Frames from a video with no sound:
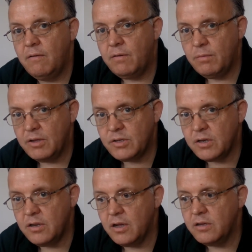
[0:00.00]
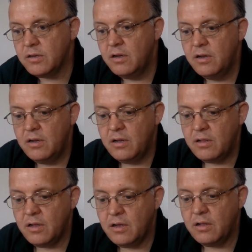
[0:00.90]
on those CDs.
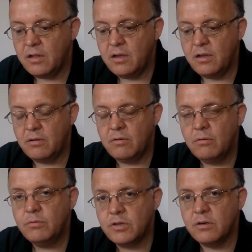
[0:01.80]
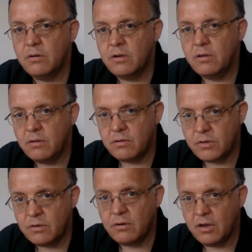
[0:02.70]
The, the group Sony,
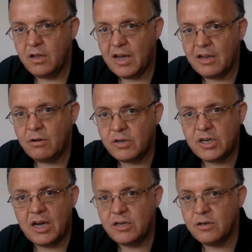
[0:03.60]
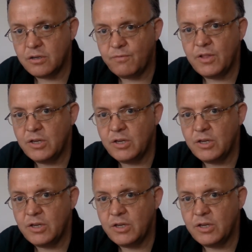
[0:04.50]
Sony are not charging us for